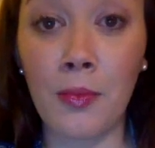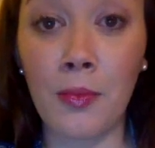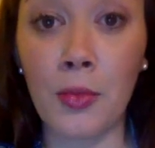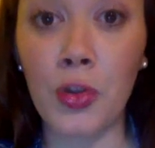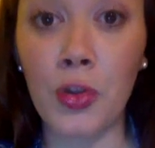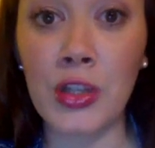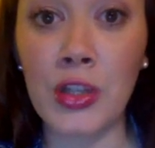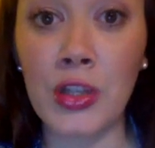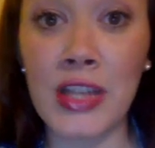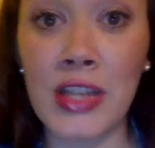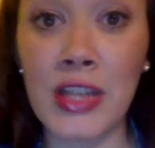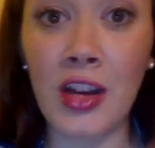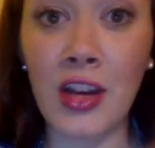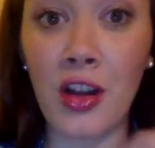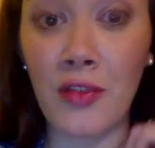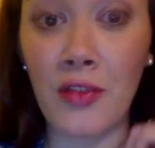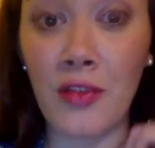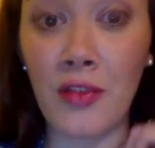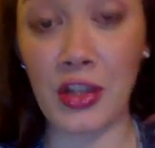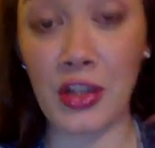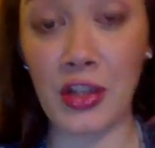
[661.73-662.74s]
really taken
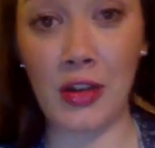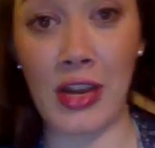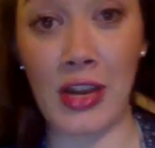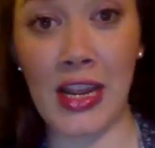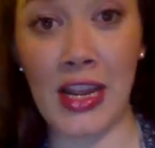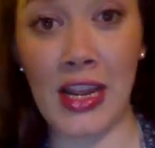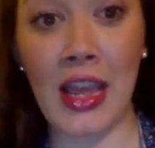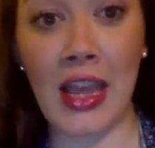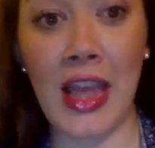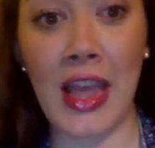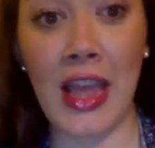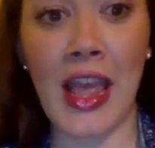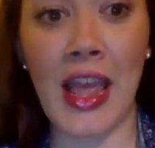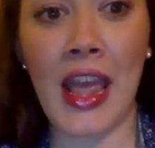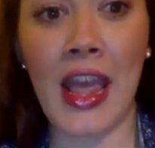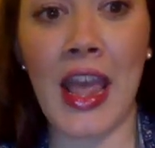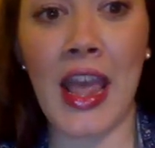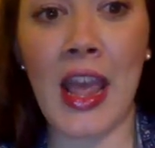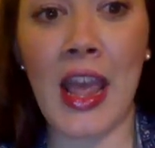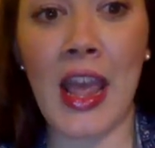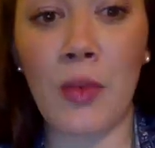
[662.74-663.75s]
off with Unique.
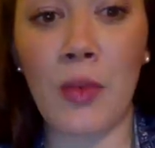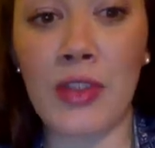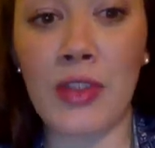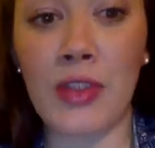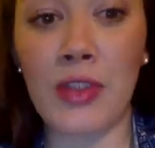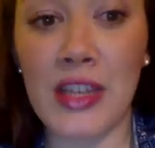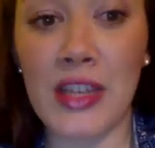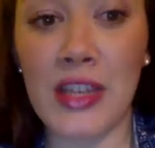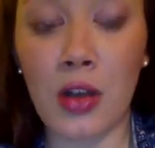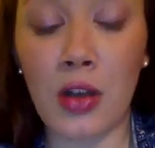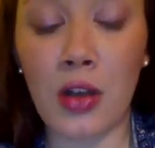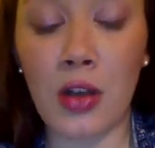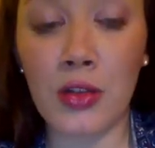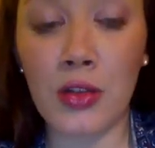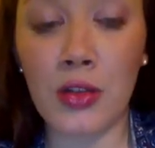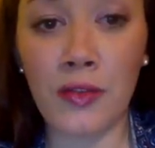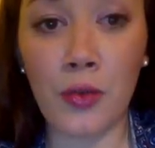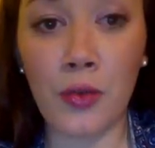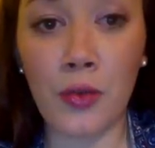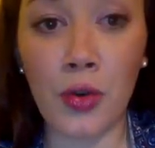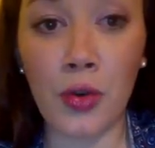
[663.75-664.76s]
And what these calls
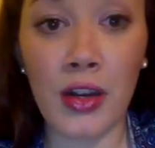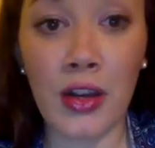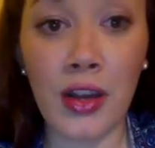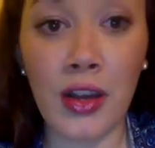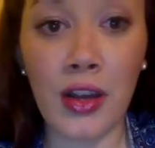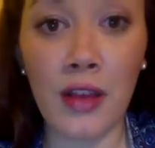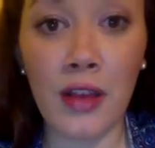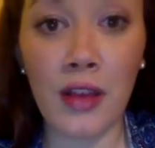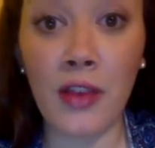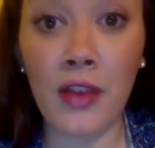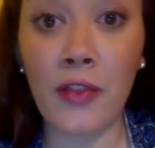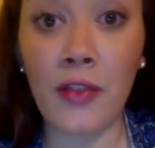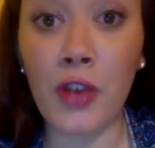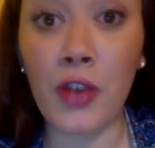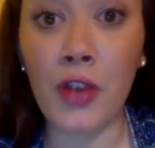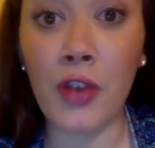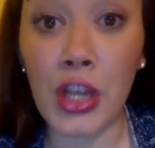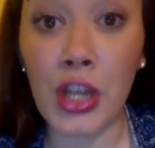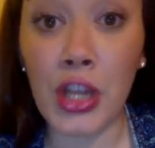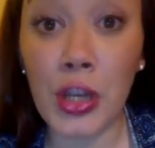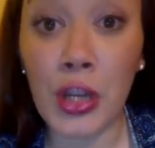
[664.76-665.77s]
are for, they're for
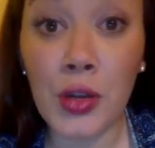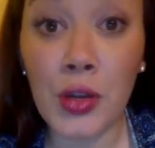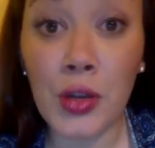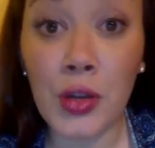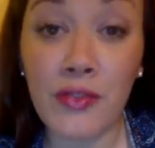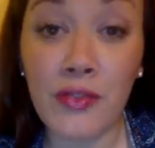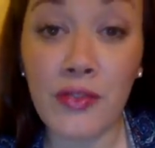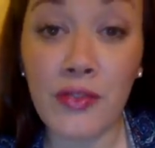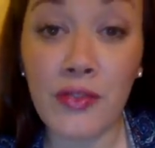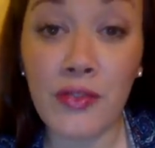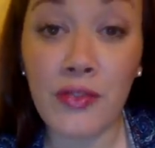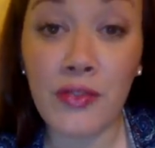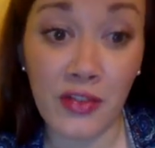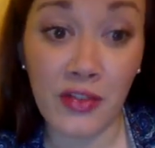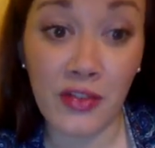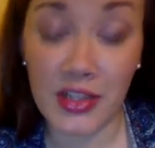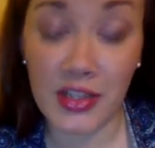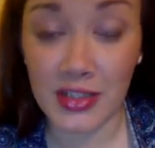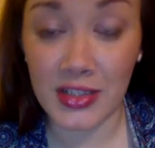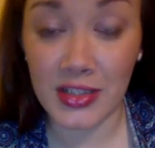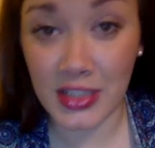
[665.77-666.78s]
you to invite your
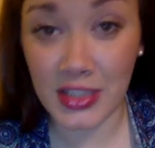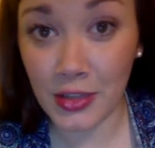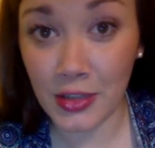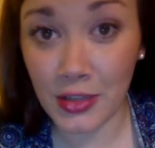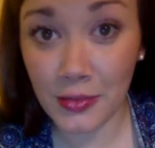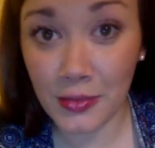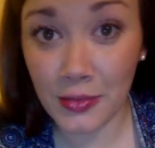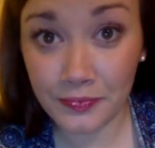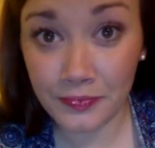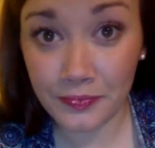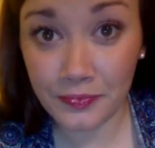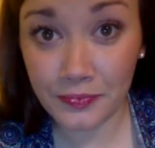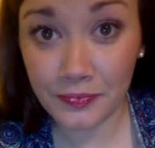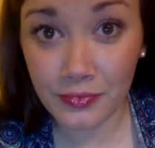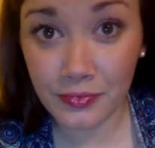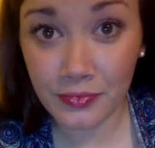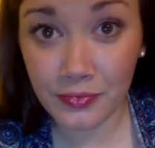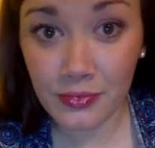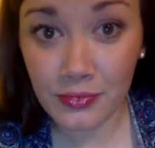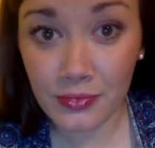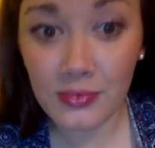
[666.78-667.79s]
friends to,
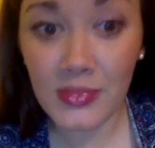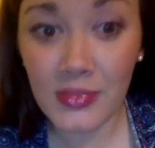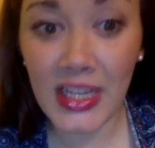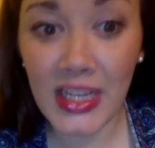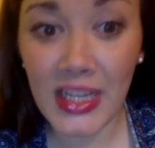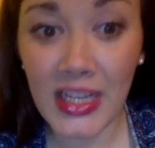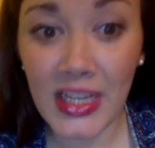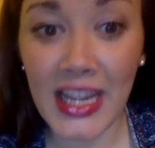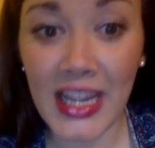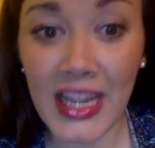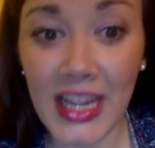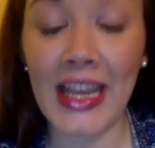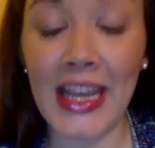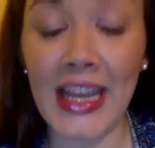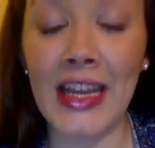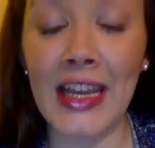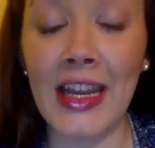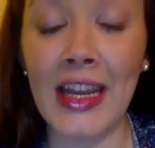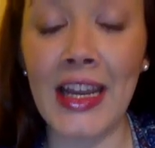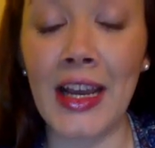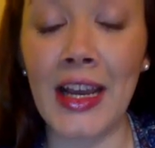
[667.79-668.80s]

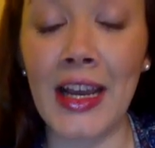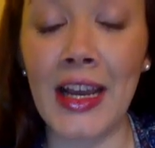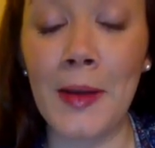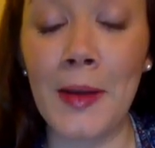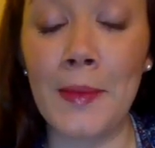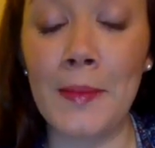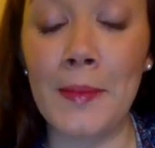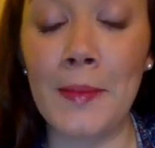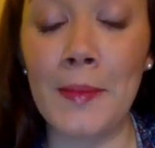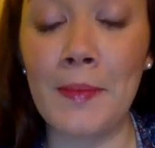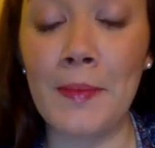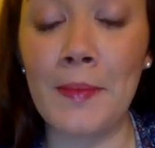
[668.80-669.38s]
and